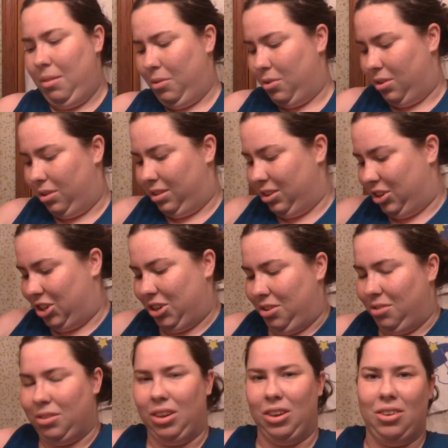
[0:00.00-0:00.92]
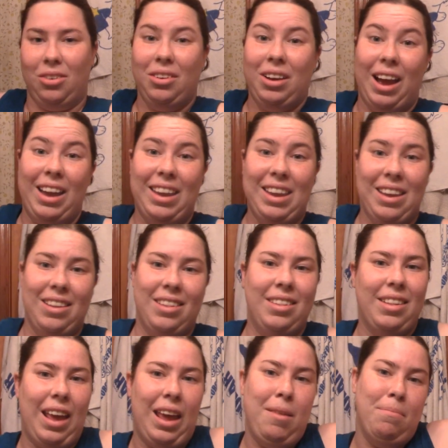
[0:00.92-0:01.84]
I'm going to show you, I
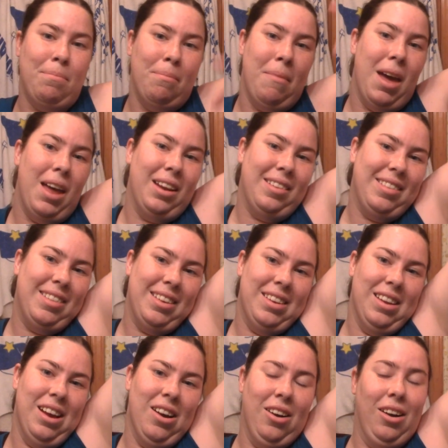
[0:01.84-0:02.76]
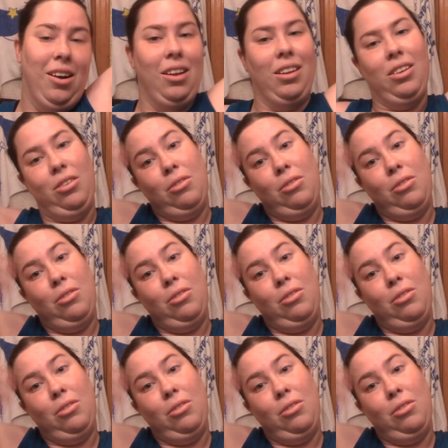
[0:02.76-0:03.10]
guess, a medicine haul.